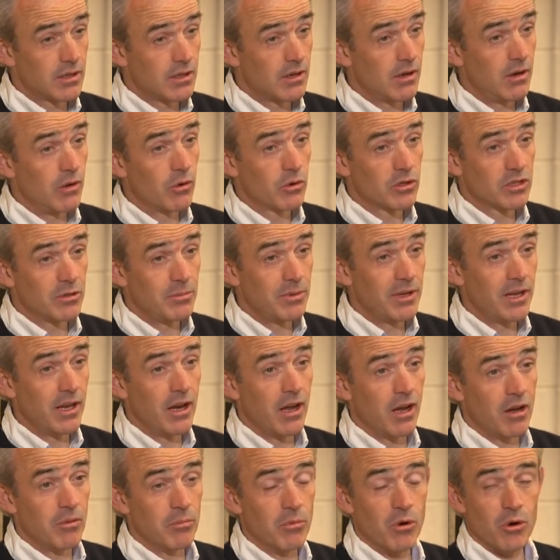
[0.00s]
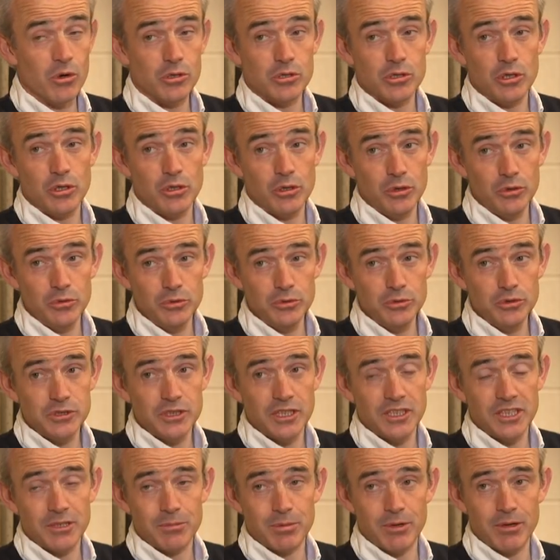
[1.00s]
There looked to be a lot more to
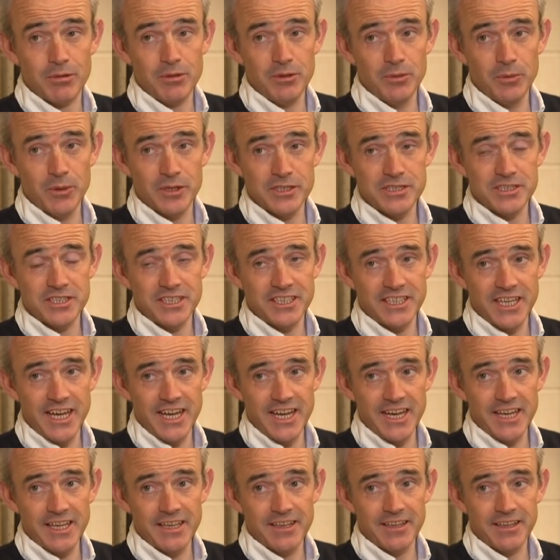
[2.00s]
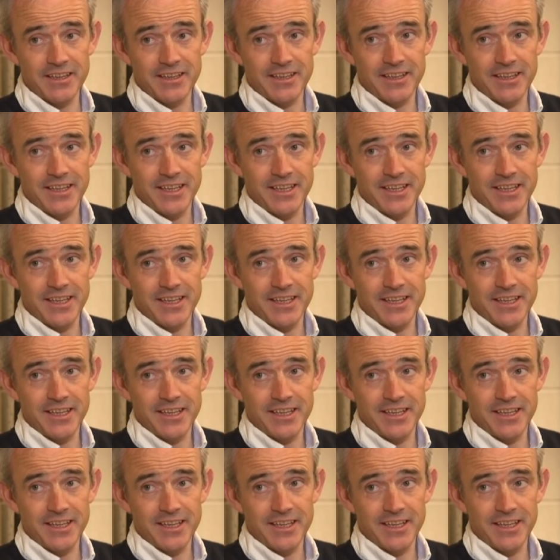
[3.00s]
lose than there probably was to gain,